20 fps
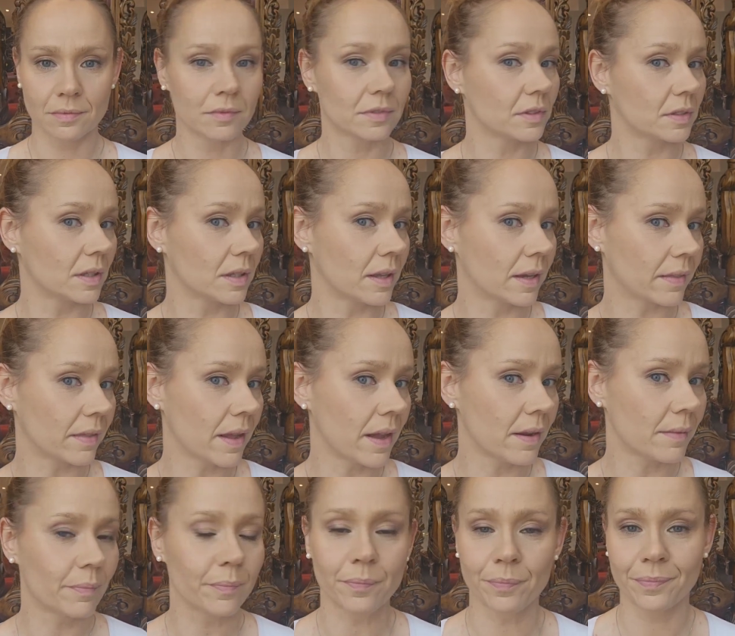See, like
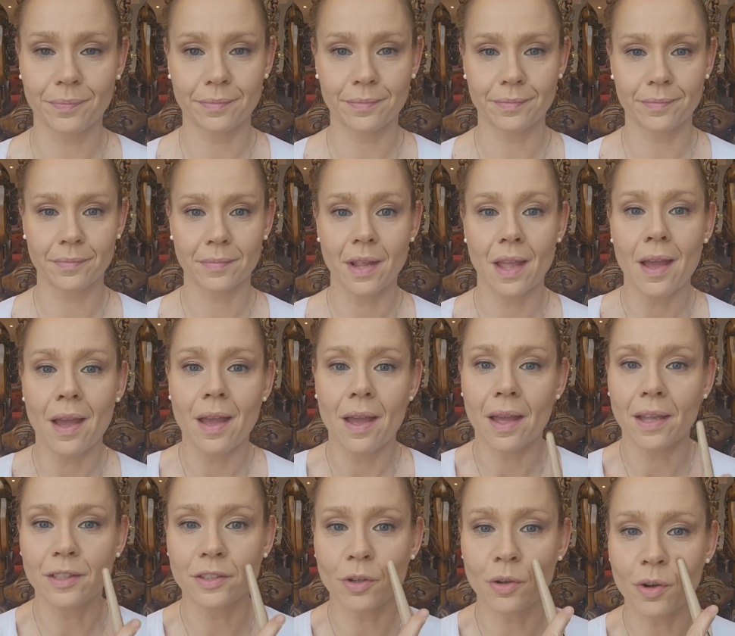that?
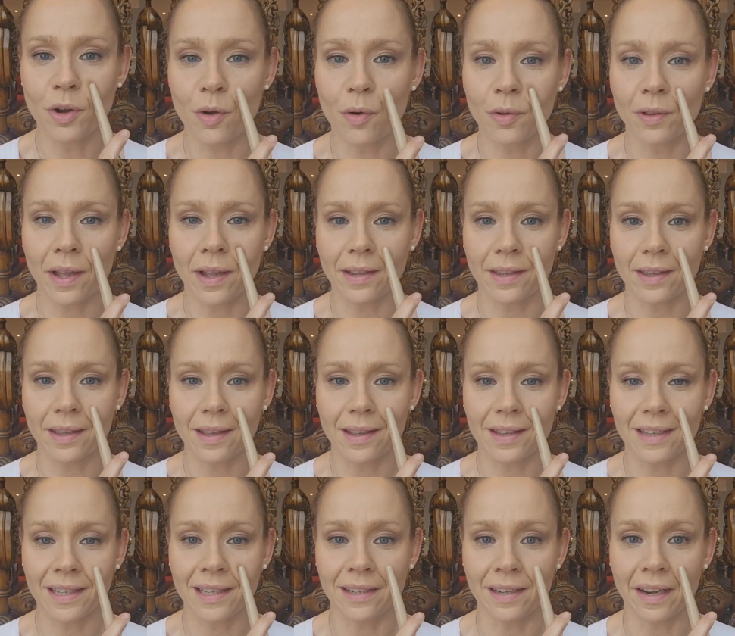And don't go like
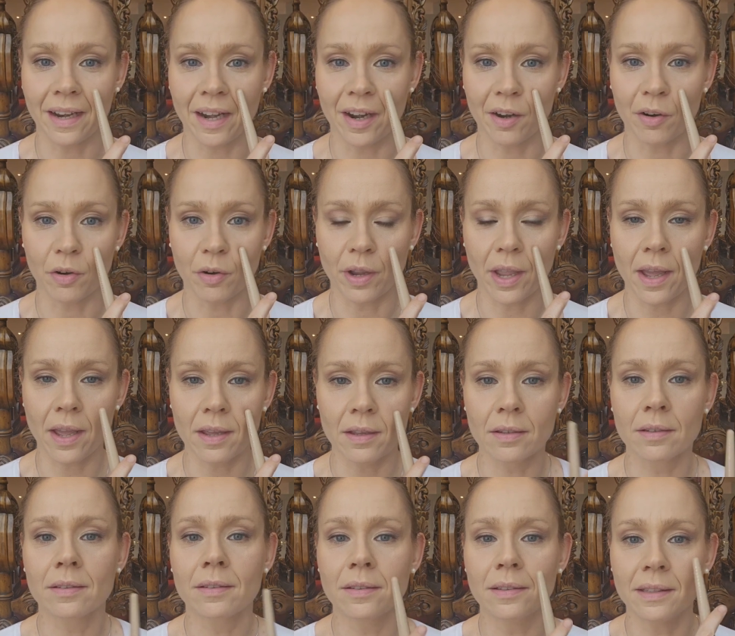in here, okay?
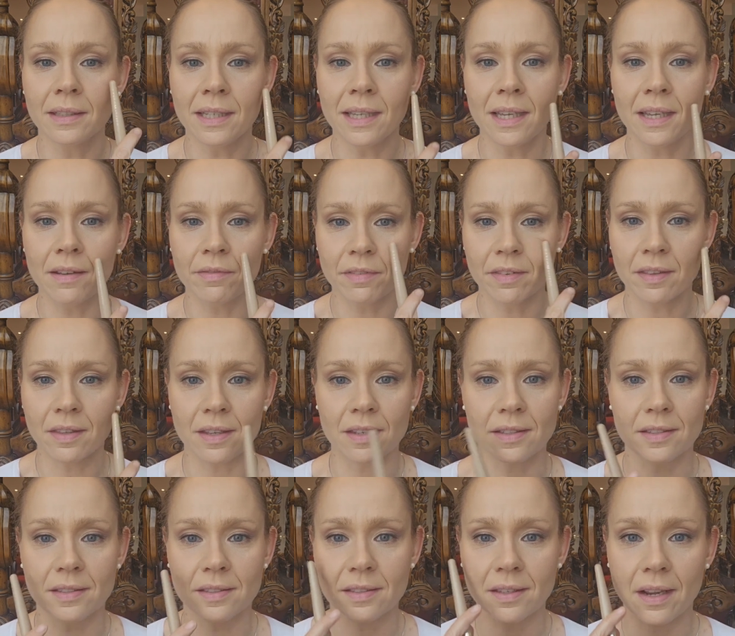Leave
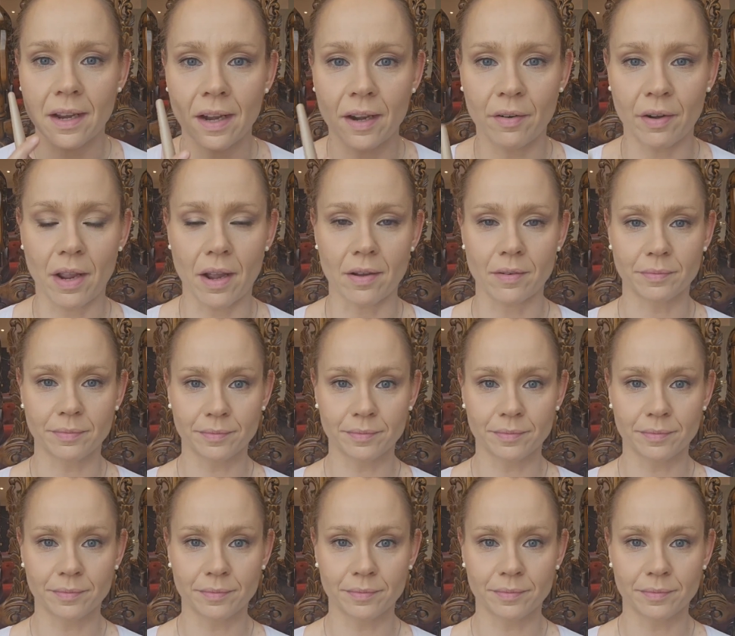this area.